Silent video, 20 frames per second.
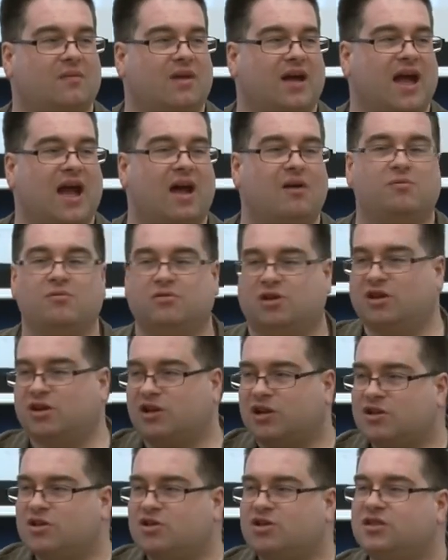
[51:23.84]
how
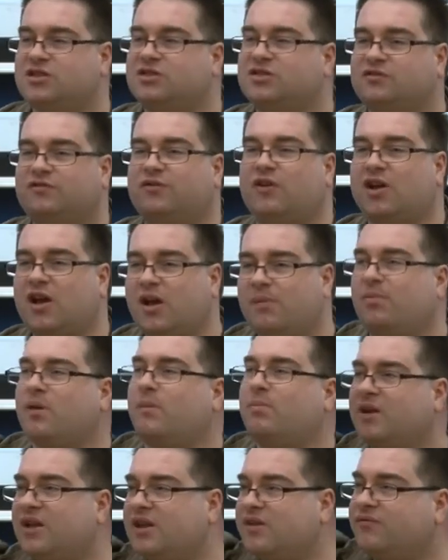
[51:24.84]
conclusions follow
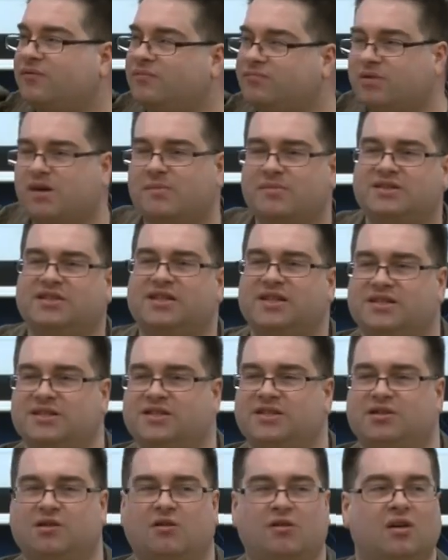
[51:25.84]
properly from premises
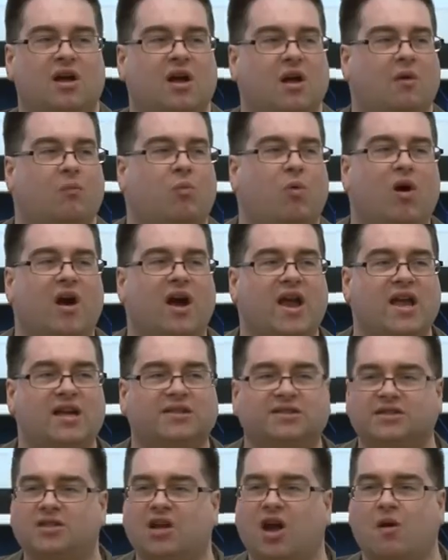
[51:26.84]
and so on. Why
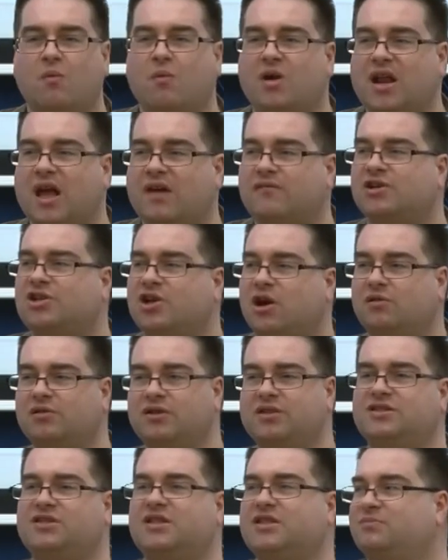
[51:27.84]
has no one ever told
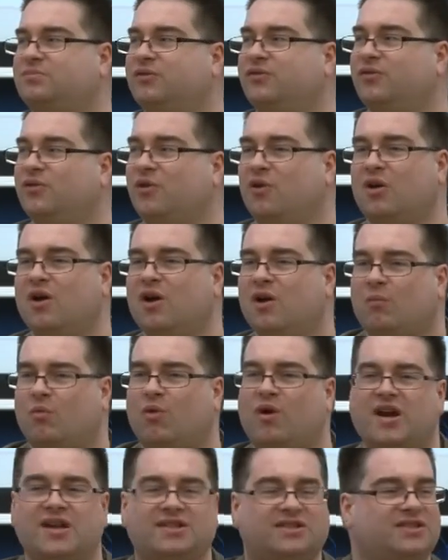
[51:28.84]
us this before?
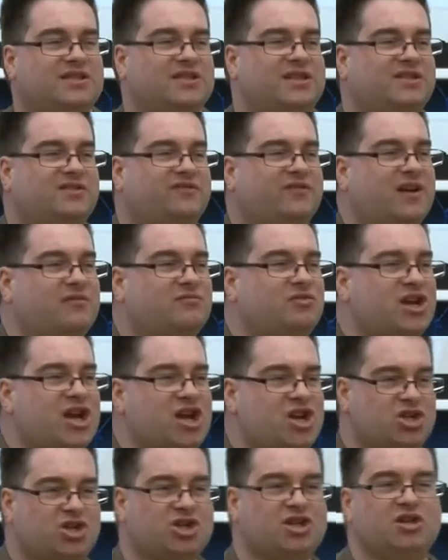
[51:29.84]
Why isn't this
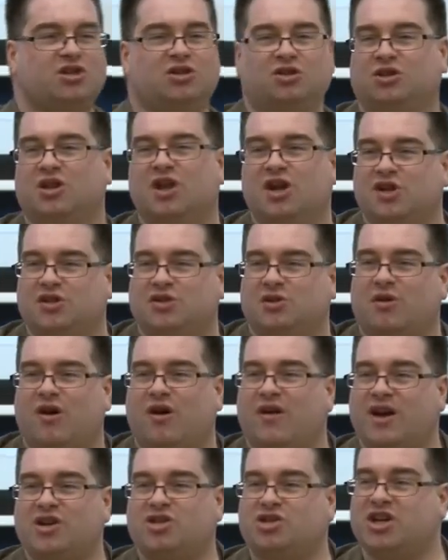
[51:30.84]
foundational to
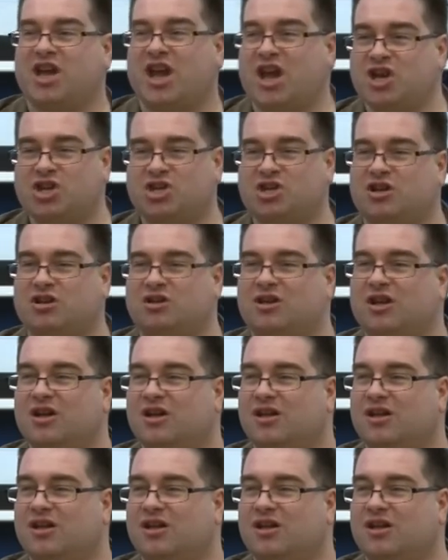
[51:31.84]
our education?